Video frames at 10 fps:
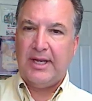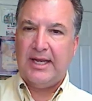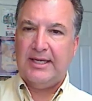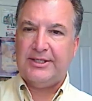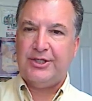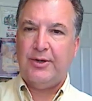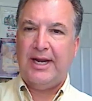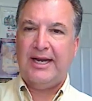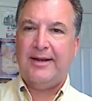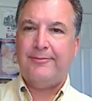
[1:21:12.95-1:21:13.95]
Because
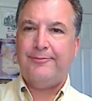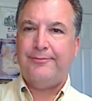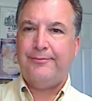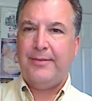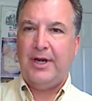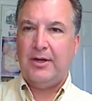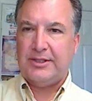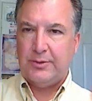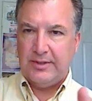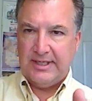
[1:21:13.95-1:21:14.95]
you end up,
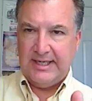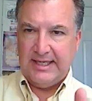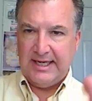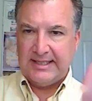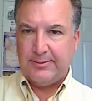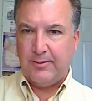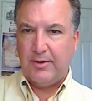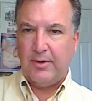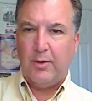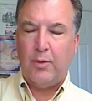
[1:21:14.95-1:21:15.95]
as we're in the next,
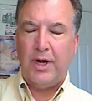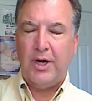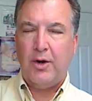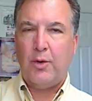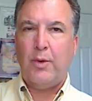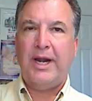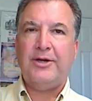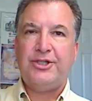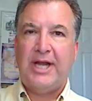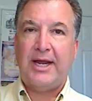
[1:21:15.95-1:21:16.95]
you're going to
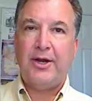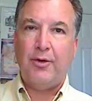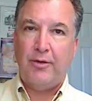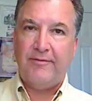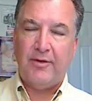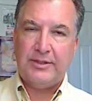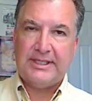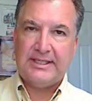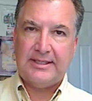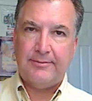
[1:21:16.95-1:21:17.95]
Radio Shack your own
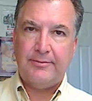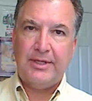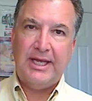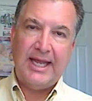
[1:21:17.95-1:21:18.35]
phone system.